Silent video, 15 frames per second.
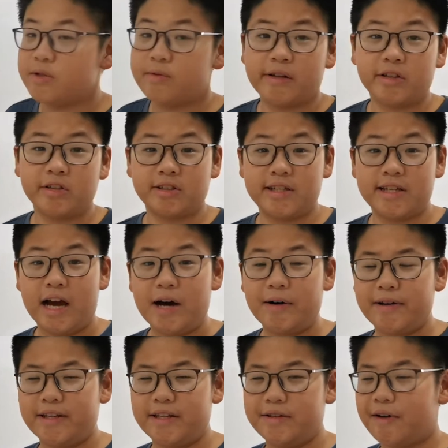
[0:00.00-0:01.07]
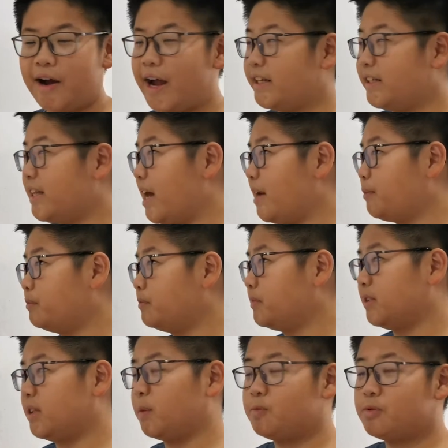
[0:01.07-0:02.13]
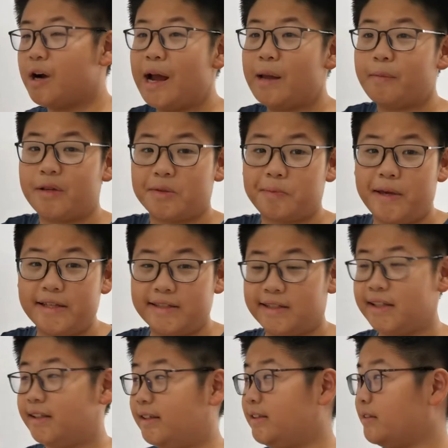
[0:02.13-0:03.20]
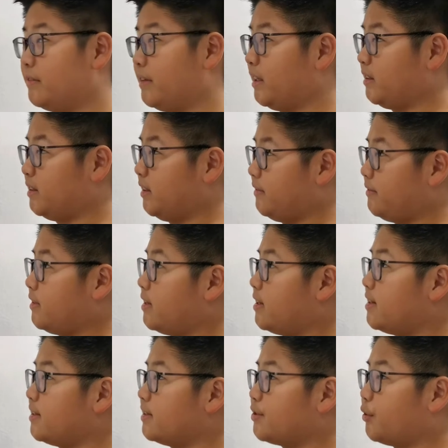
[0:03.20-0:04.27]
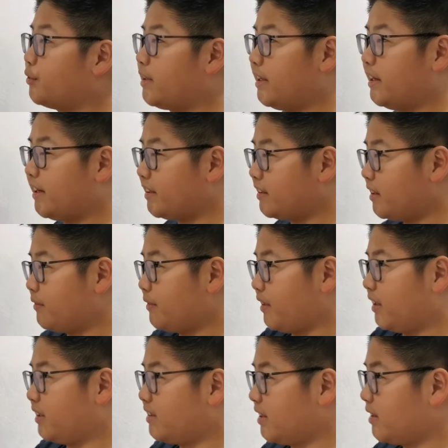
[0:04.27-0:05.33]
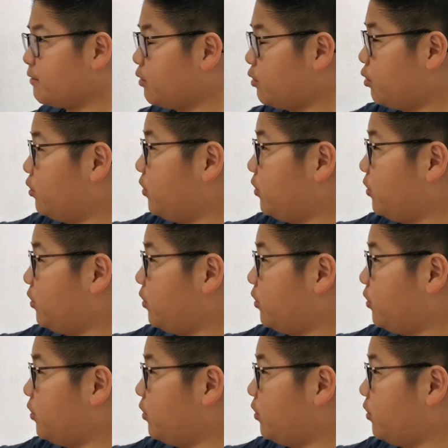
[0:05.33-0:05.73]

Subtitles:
You want to see how I divide them? The prime is basically derivative. So taking a derivative will